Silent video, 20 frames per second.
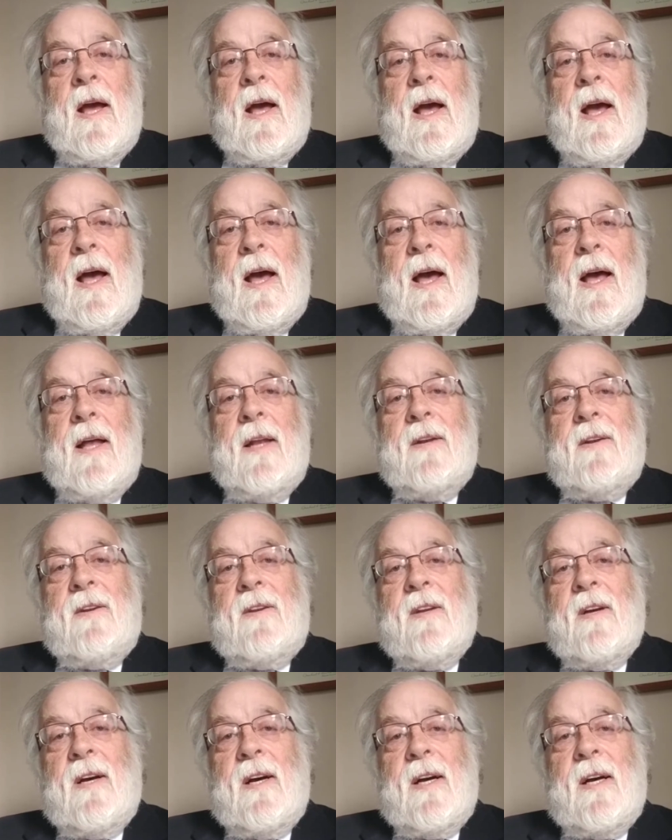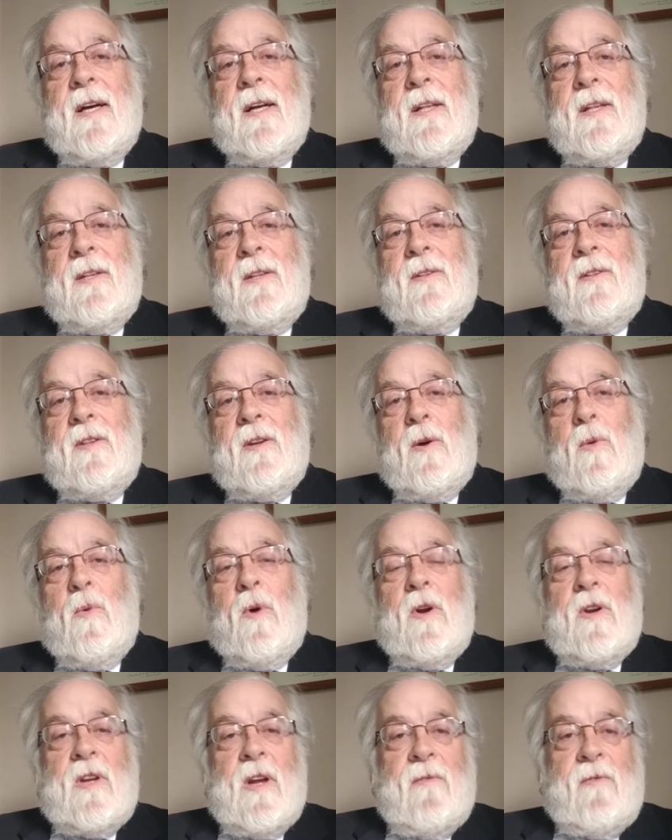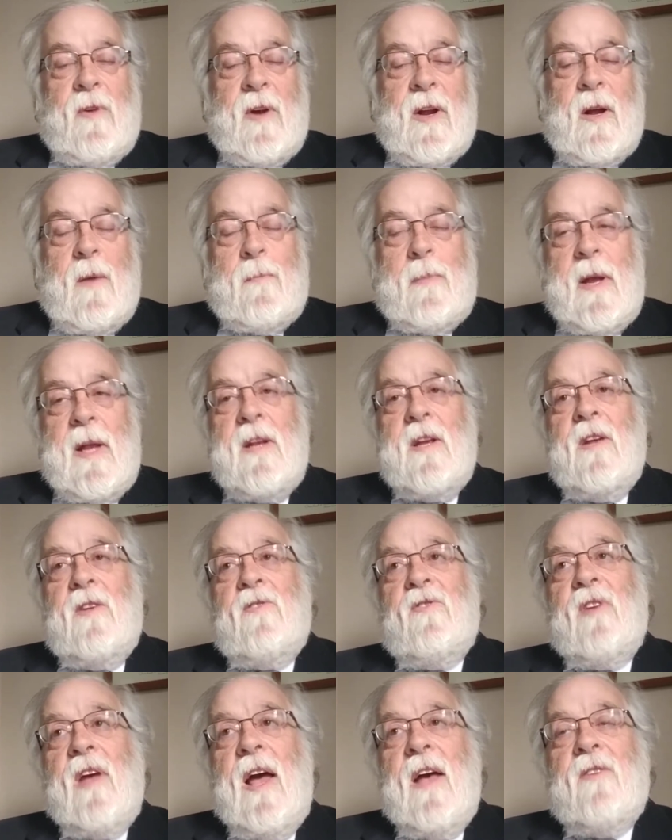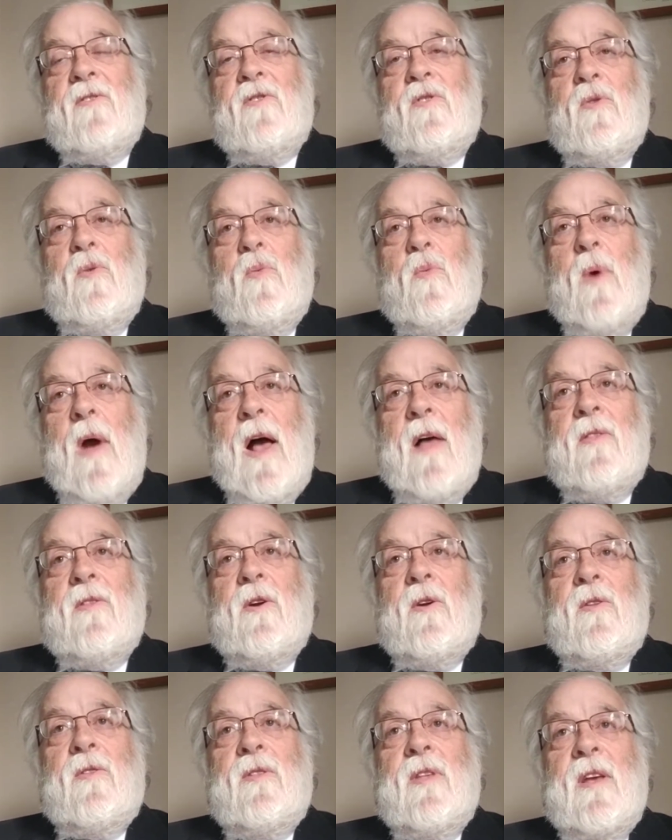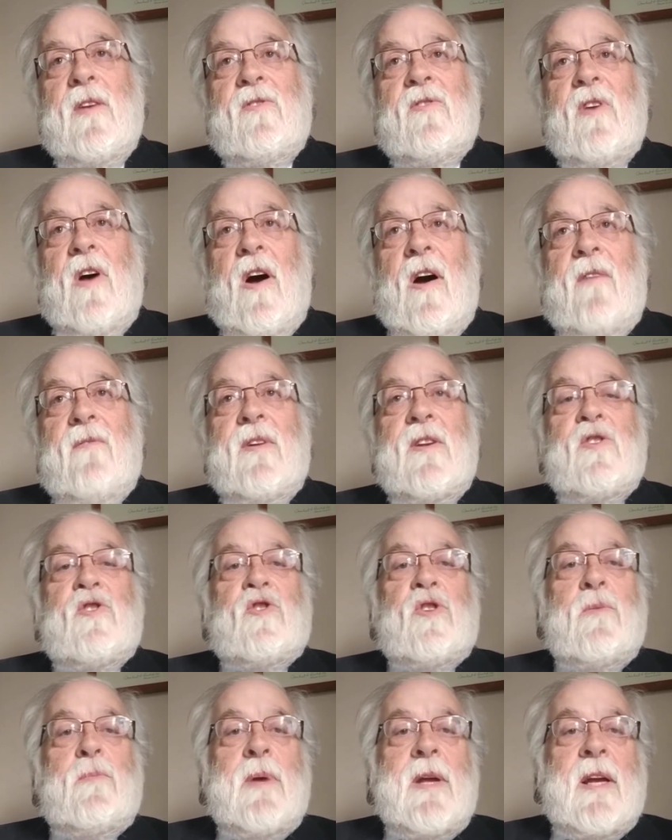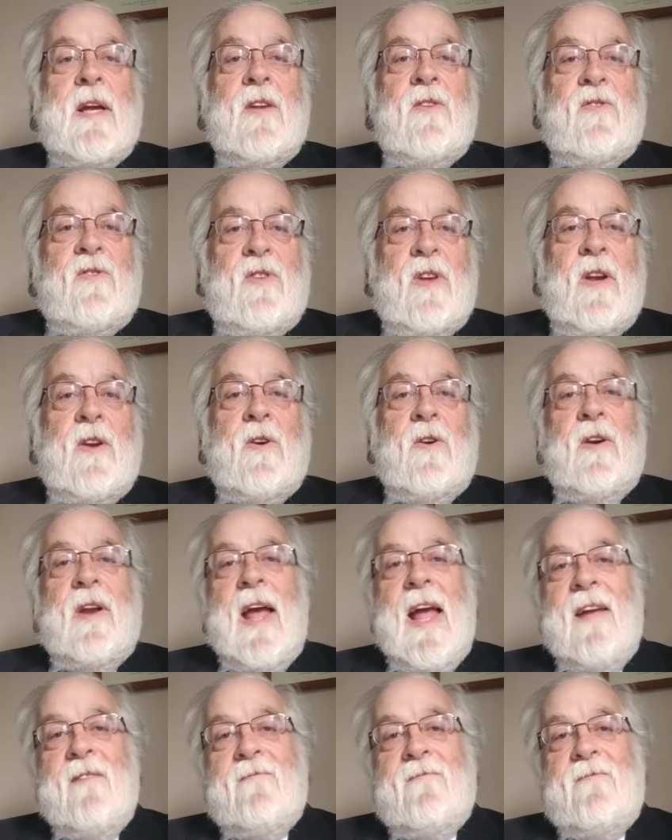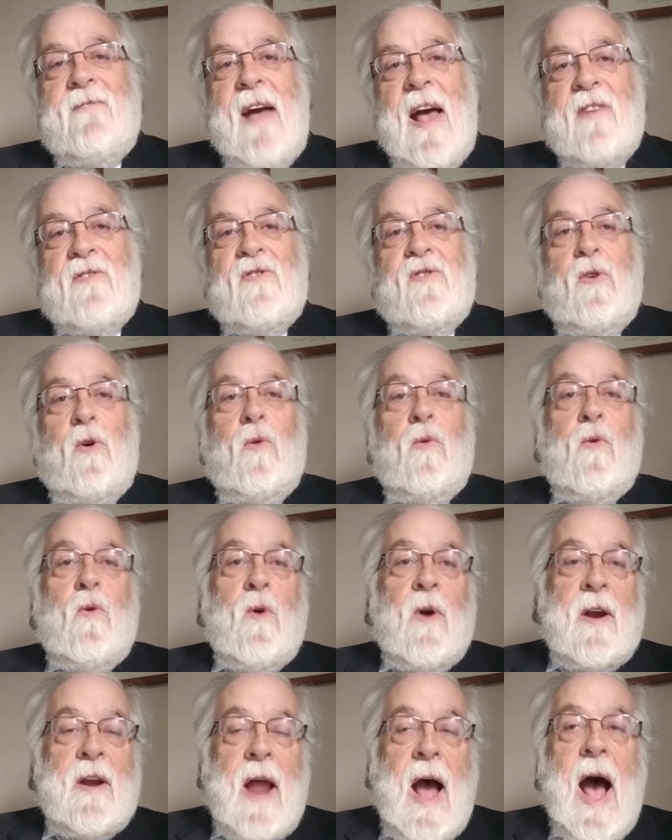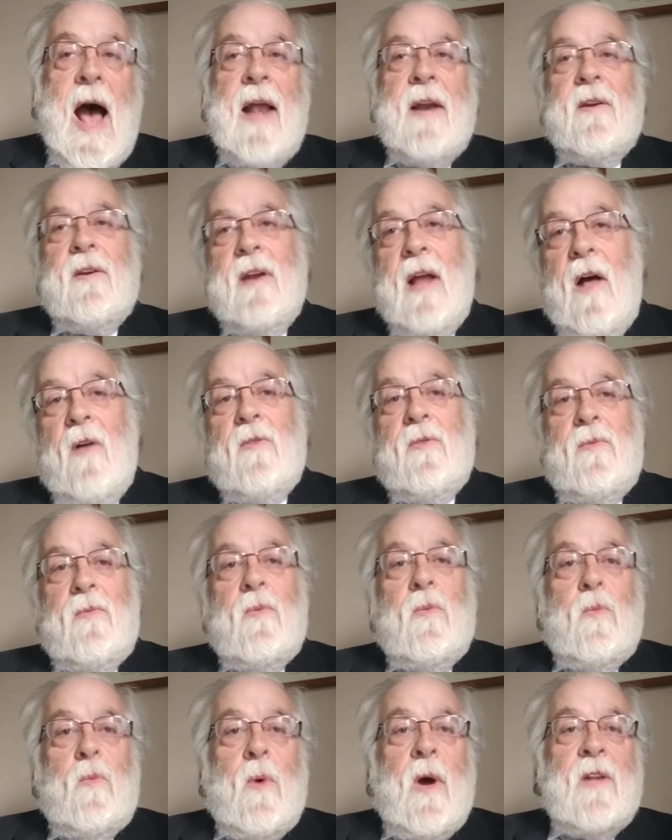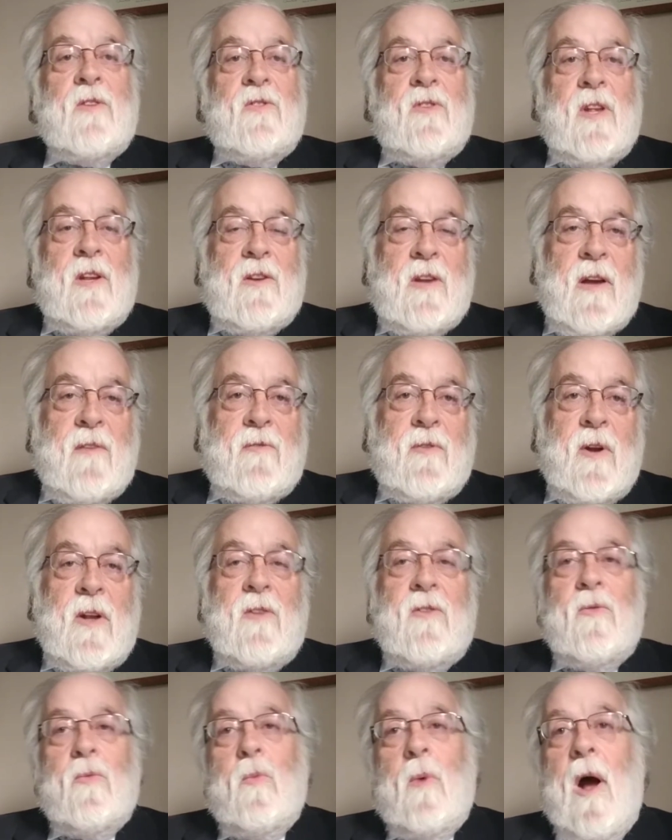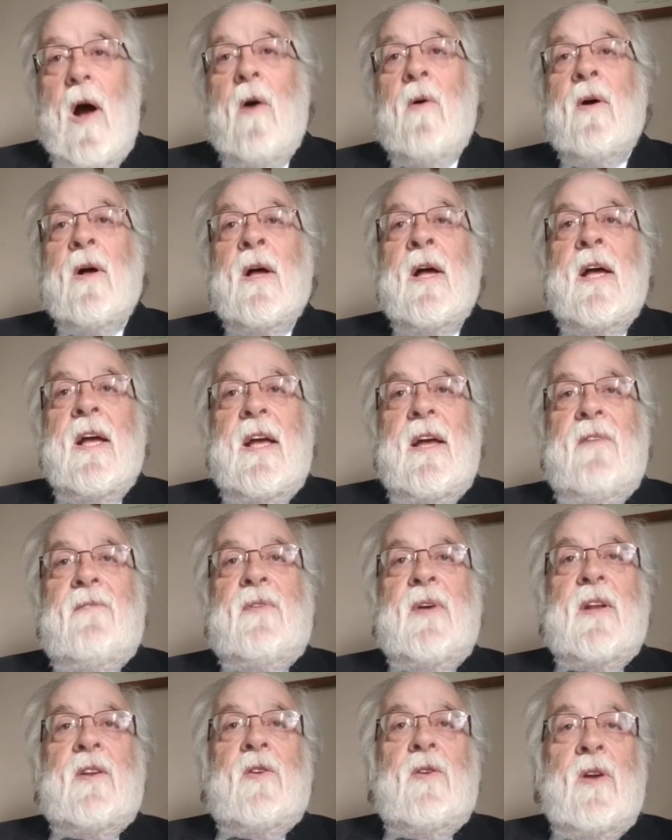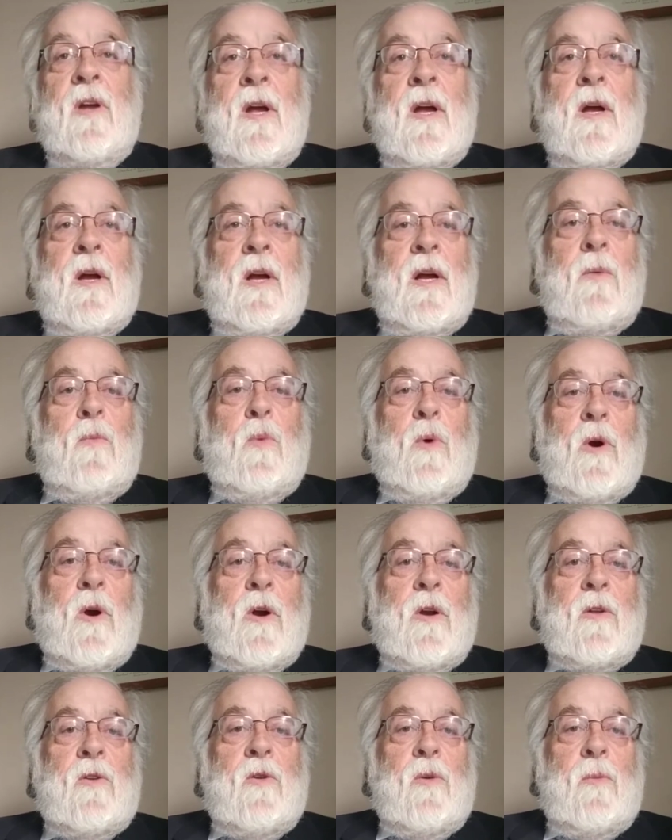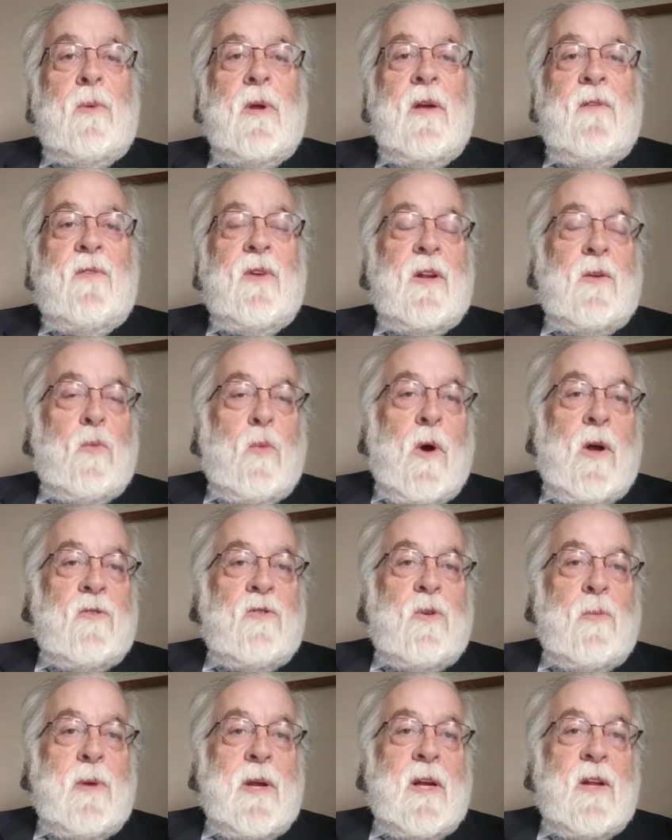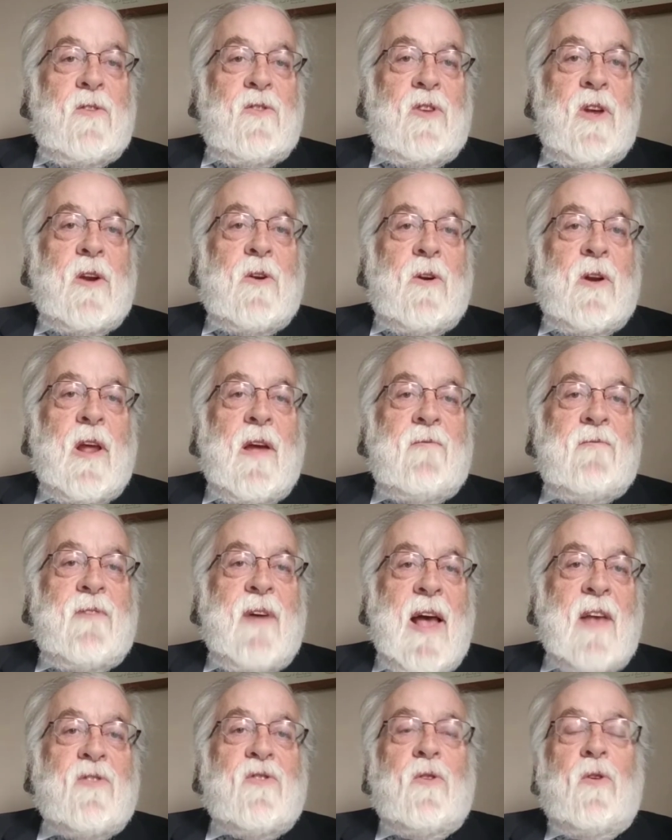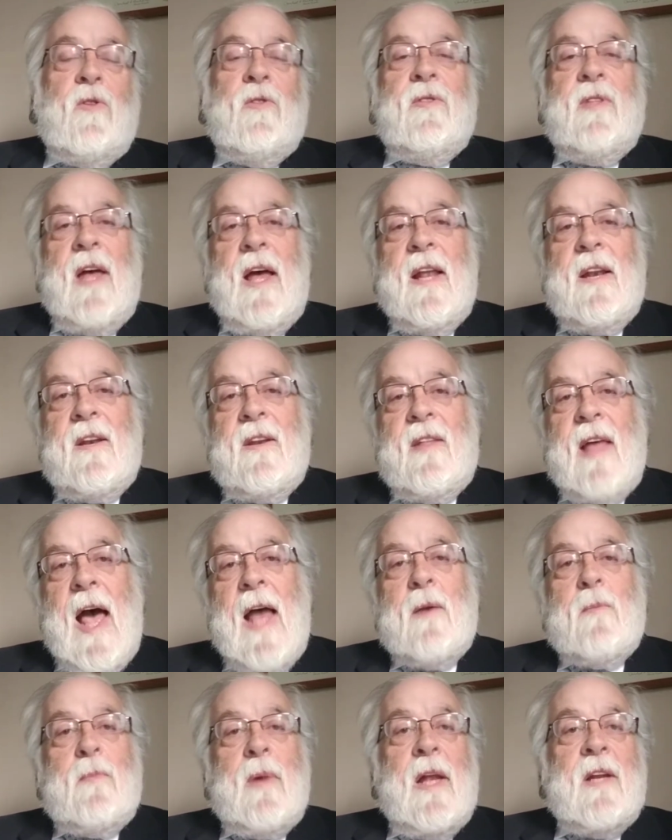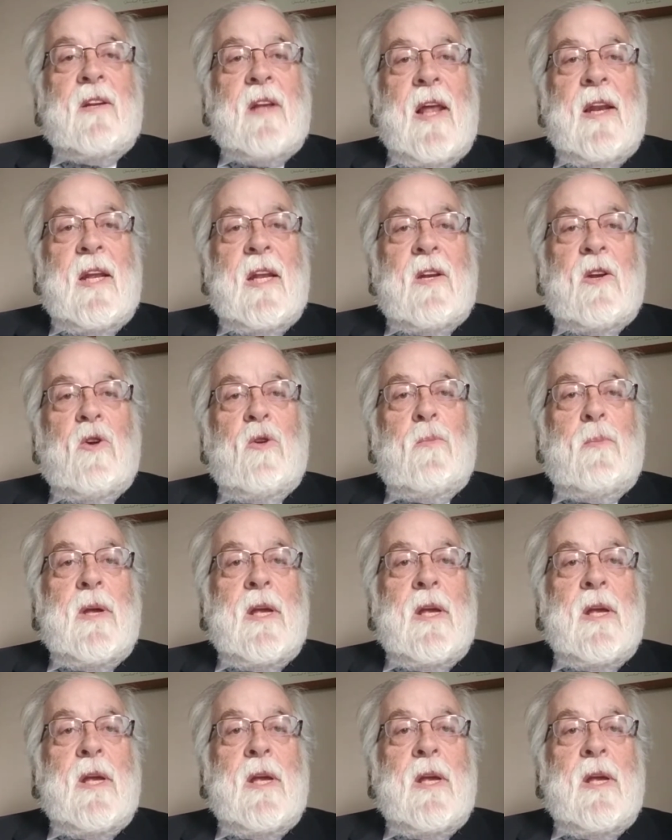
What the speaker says: And there were differing opinions as to whether this oven should be considered a vessel or not. Now, what's the difference? Well, if it was to be considered a vessel, then that meant that it could